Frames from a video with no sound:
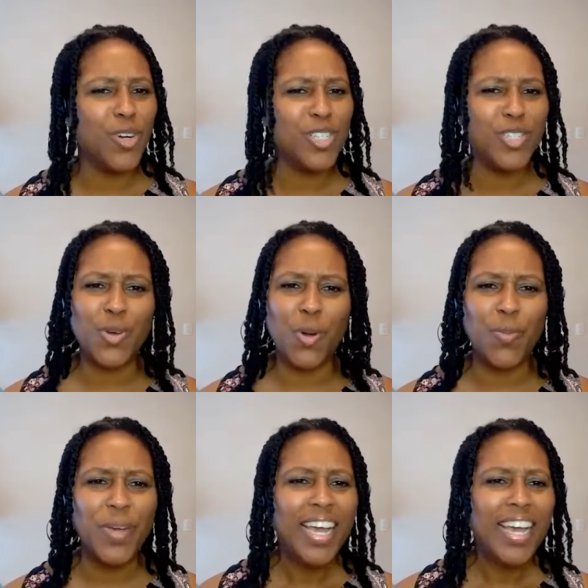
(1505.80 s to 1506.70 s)
on
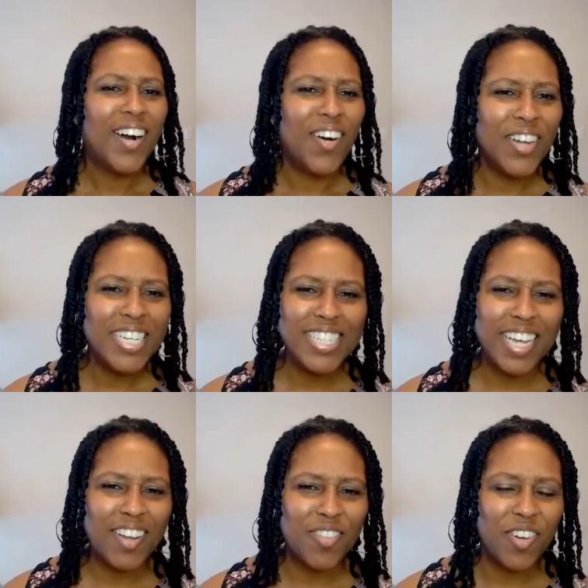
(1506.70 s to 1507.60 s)
Zoom on the
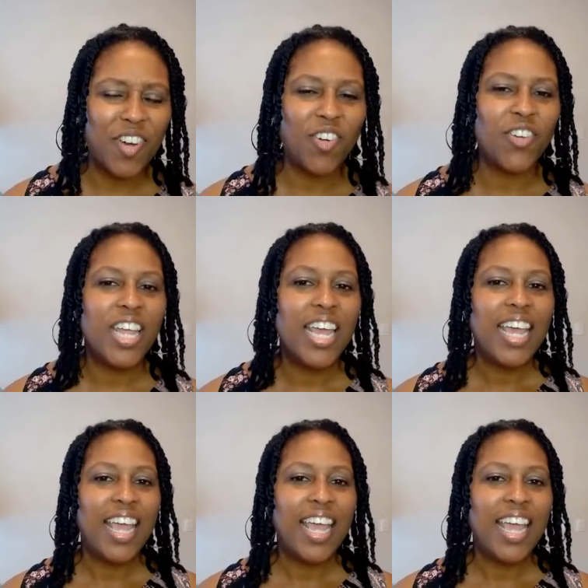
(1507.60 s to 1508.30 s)
telephone,